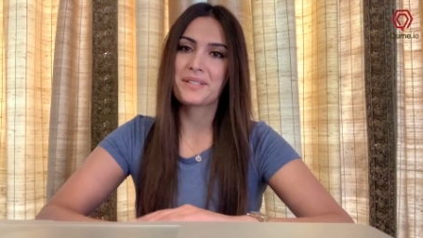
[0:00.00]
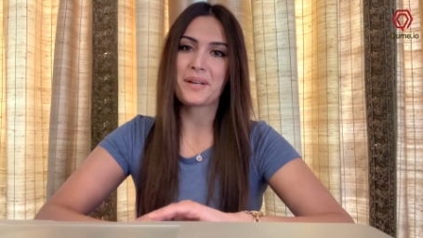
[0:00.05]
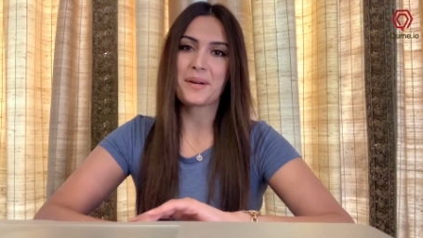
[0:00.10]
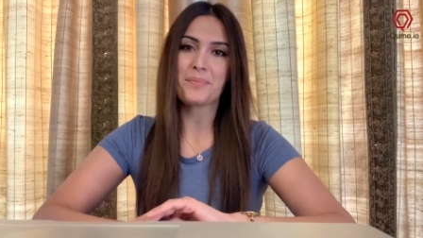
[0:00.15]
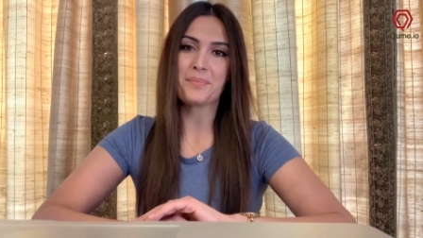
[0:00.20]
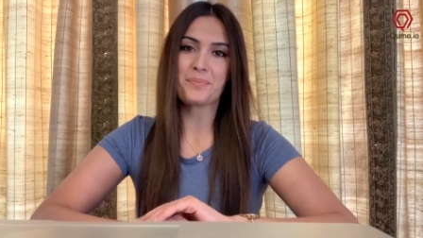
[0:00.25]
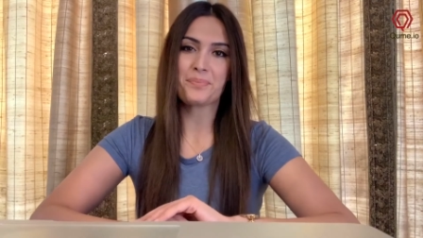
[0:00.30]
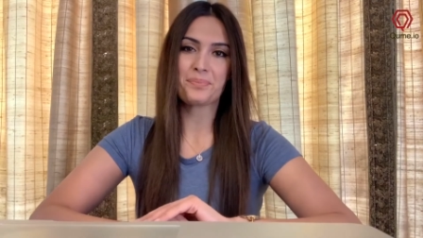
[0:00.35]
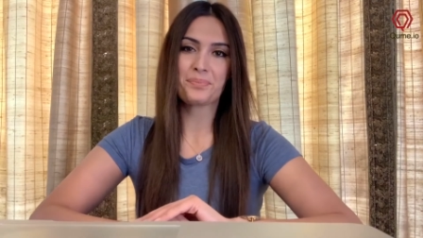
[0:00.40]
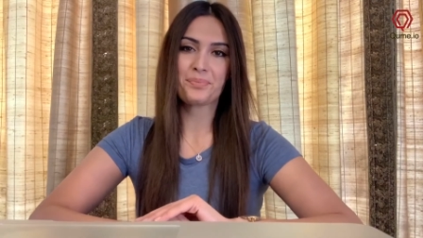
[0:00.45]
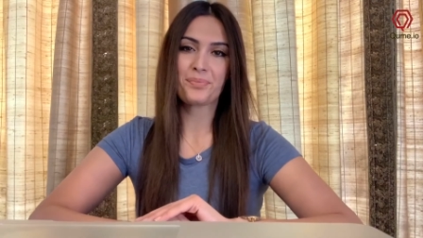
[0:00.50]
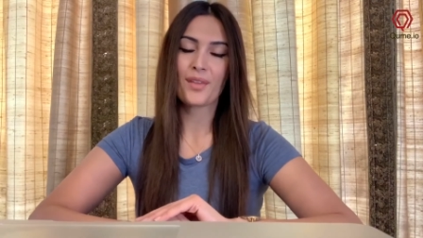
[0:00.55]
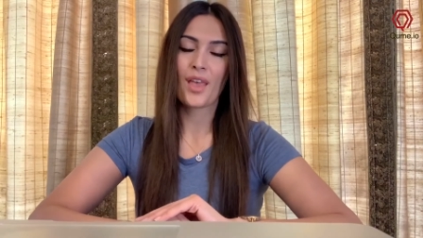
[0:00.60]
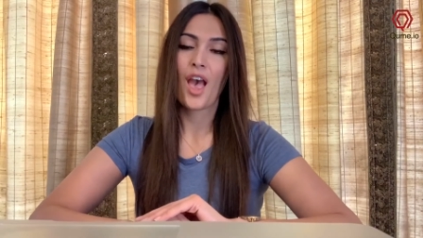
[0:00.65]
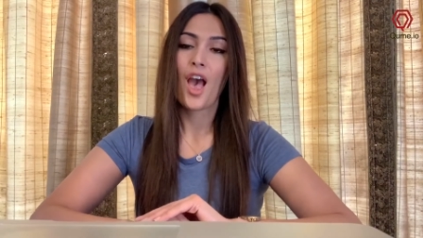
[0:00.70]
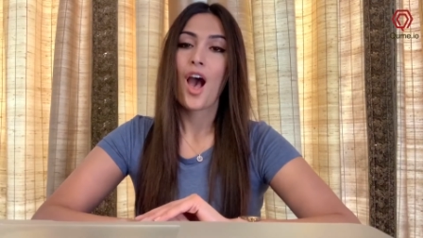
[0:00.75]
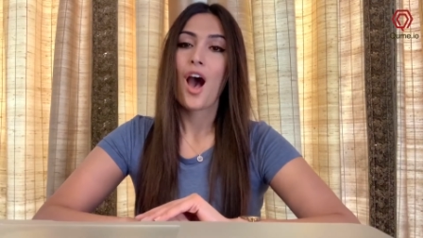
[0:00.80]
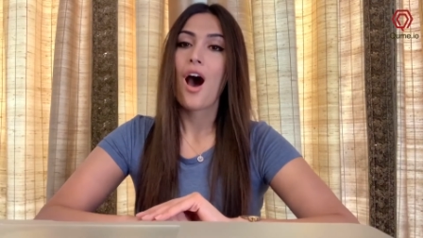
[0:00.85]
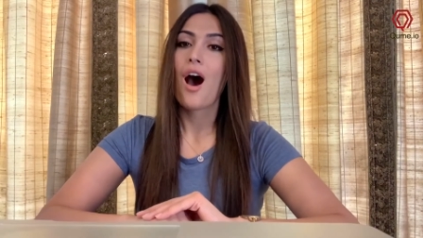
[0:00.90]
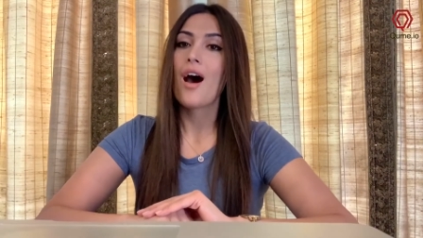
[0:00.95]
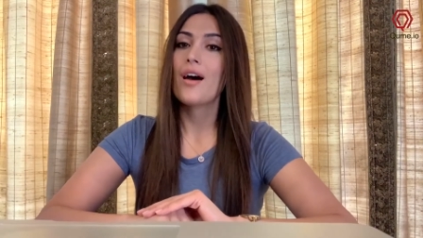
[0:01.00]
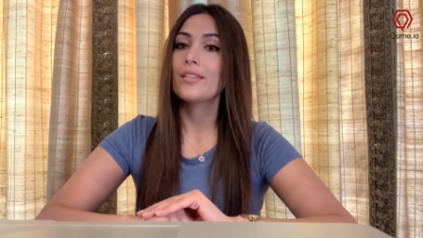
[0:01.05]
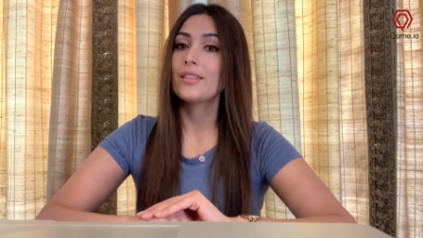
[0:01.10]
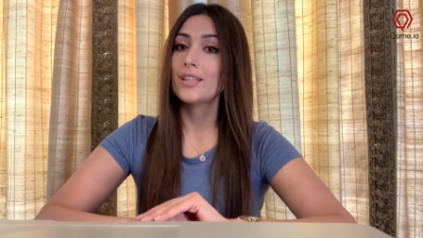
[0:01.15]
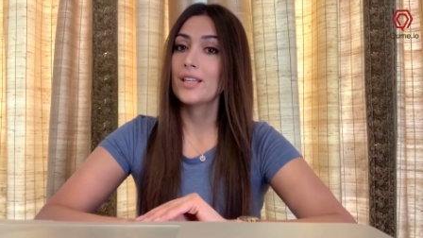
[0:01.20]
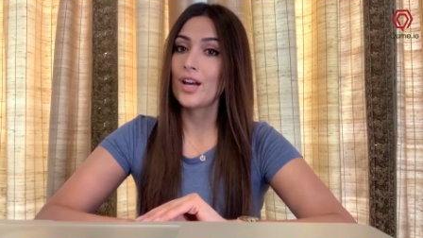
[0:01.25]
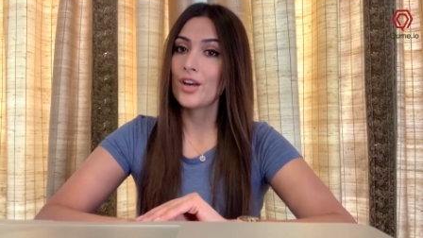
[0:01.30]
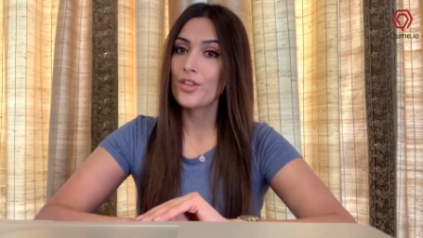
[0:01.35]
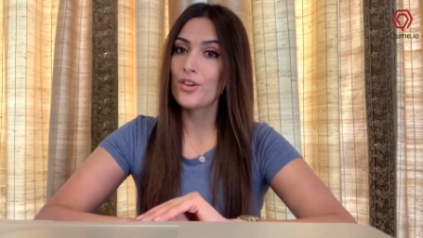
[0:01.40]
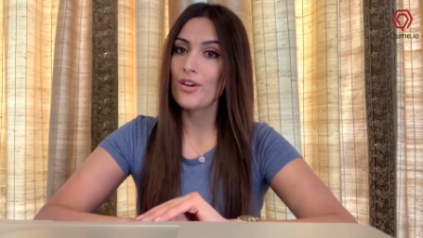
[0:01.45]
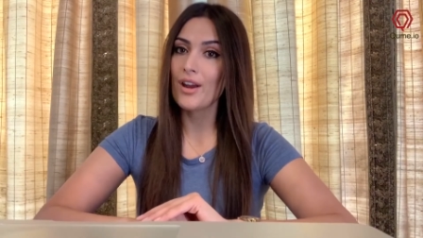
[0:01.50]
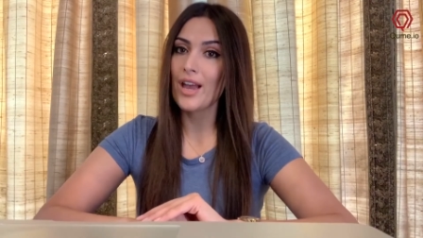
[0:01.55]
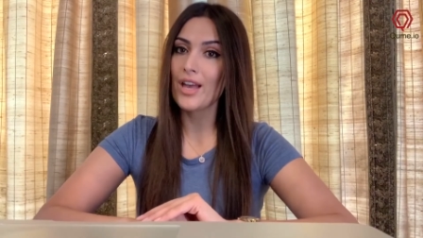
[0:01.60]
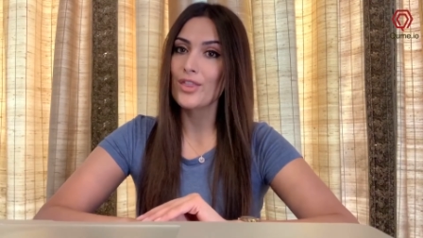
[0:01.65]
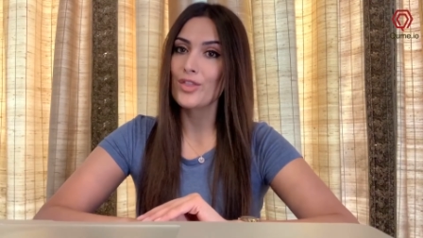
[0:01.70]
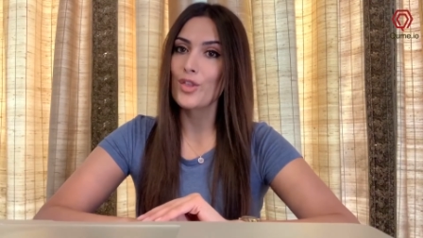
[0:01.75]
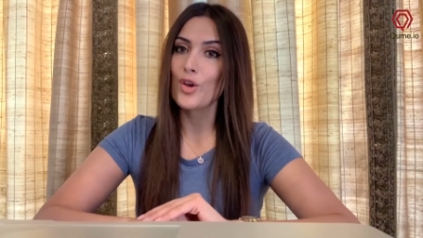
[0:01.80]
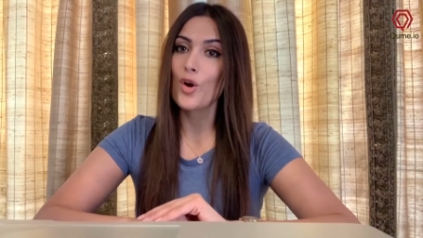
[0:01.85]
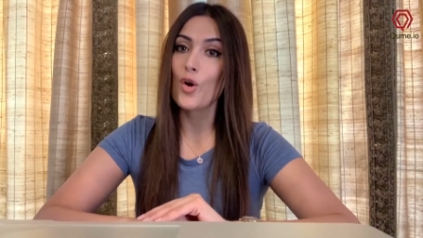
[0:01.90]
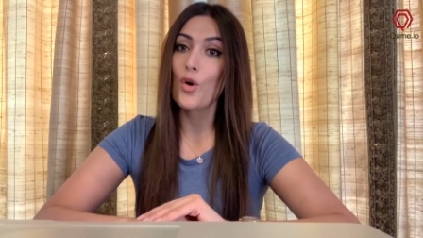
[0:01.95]
up. On the other
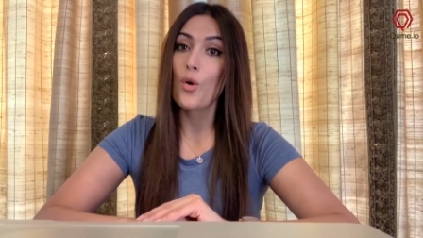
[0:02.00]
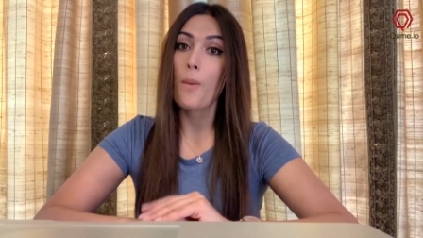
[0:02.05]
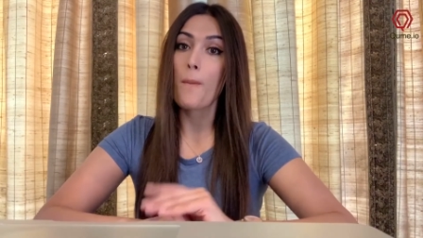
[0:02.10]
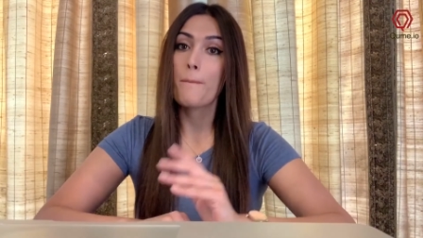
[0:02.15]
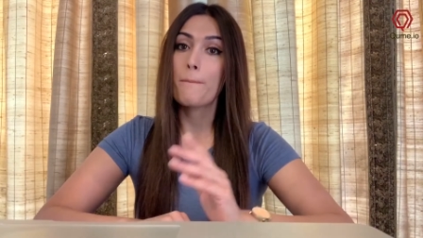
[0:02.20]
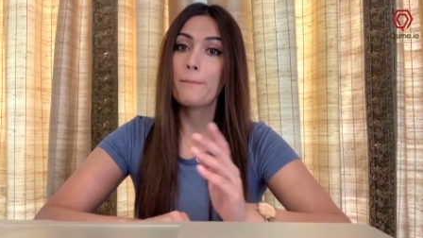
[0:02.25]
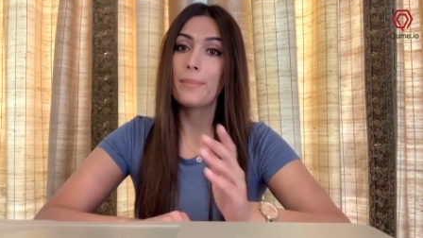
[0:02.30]
hand though,